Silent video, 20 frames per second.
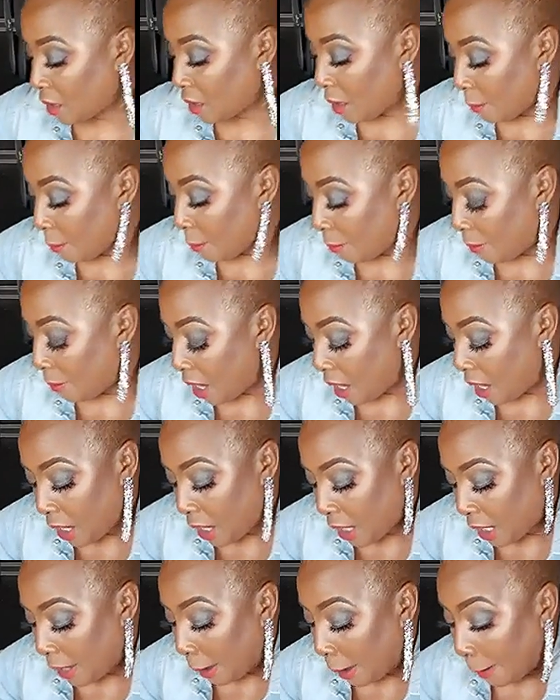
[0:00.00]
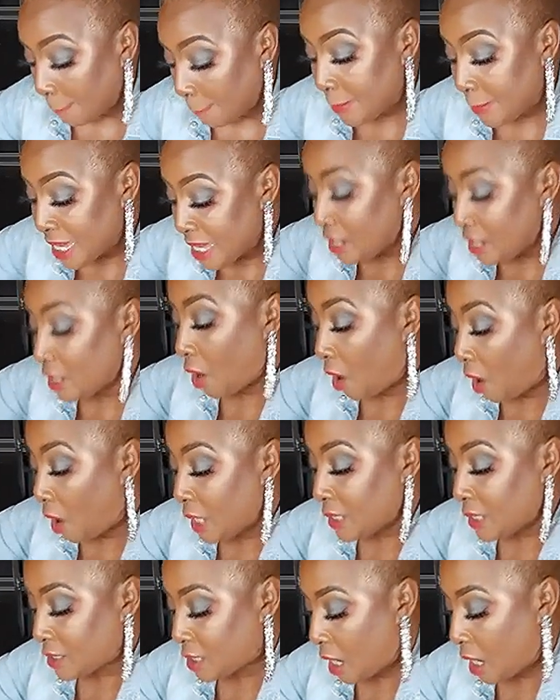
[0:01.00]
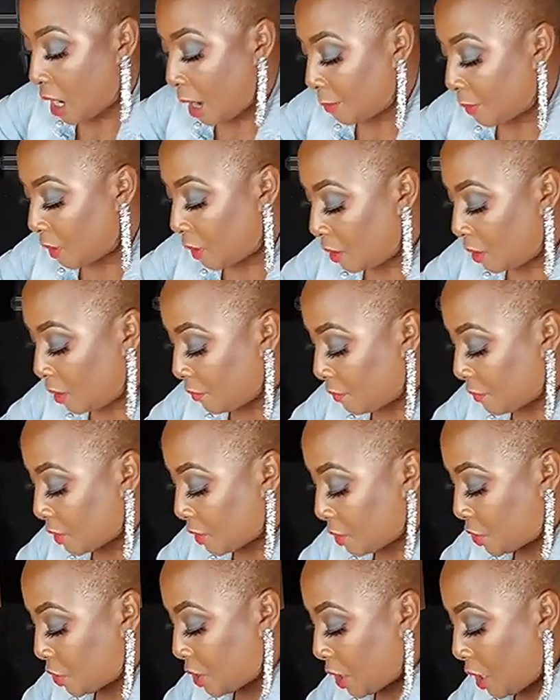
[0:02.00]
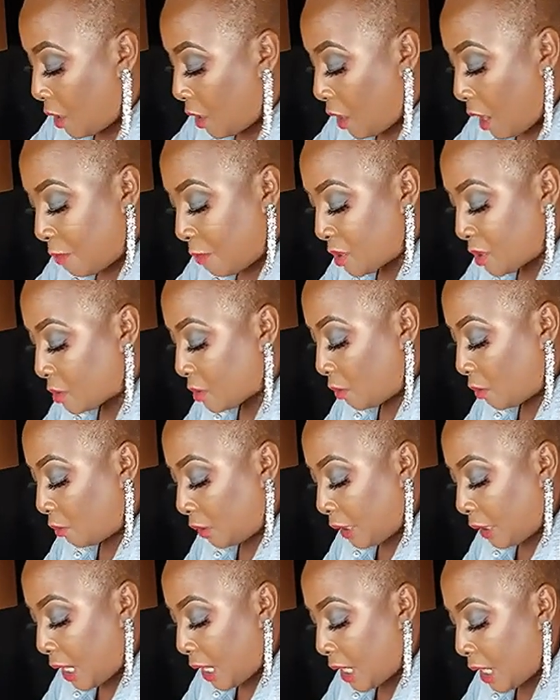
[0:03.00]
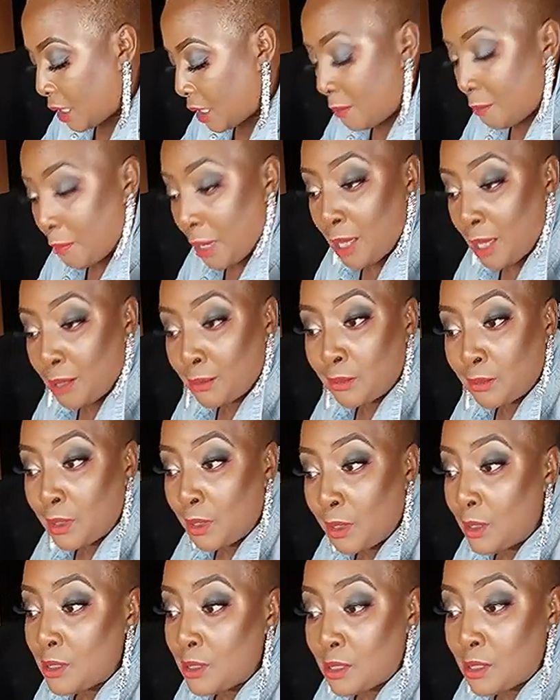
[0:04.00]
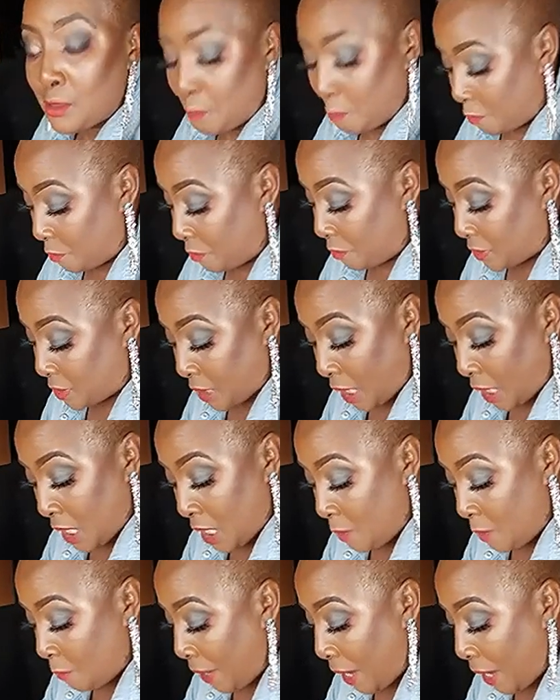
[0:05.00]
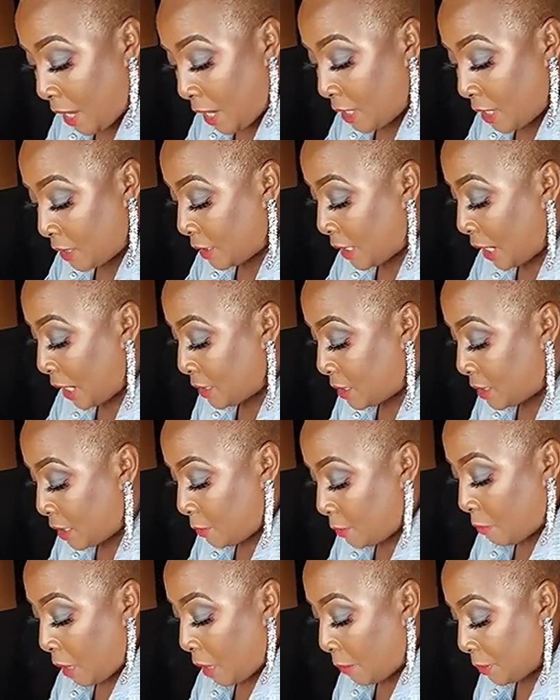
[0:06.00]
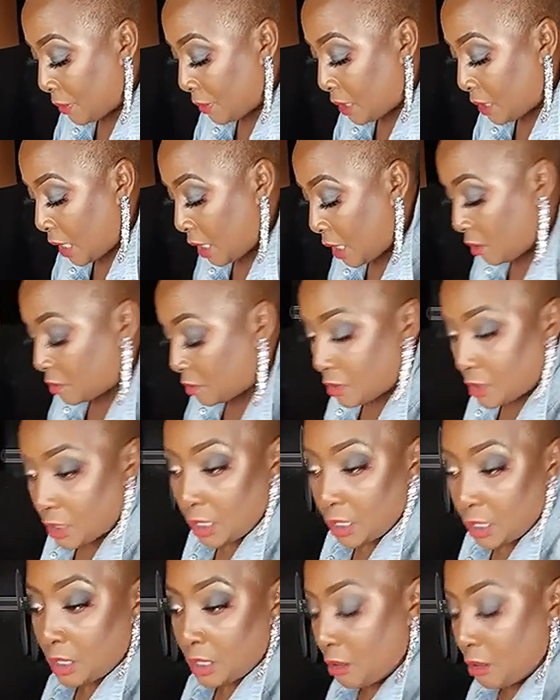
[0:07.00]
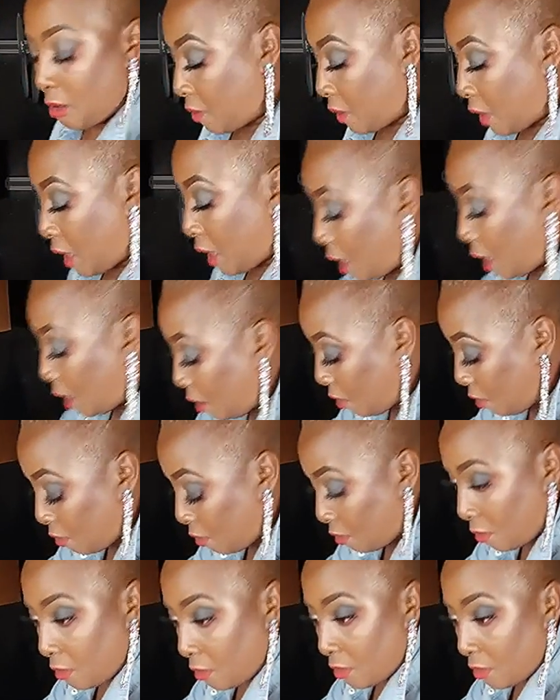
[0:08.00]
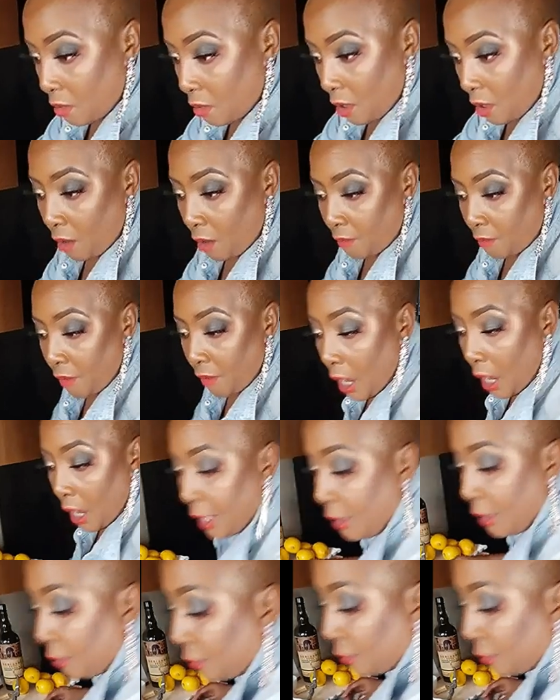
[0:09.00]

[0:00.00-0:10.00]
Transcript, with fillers: my meat on top of the shell, I'm just going to lay it in my same pan that I did my potatoes in, okay? All right.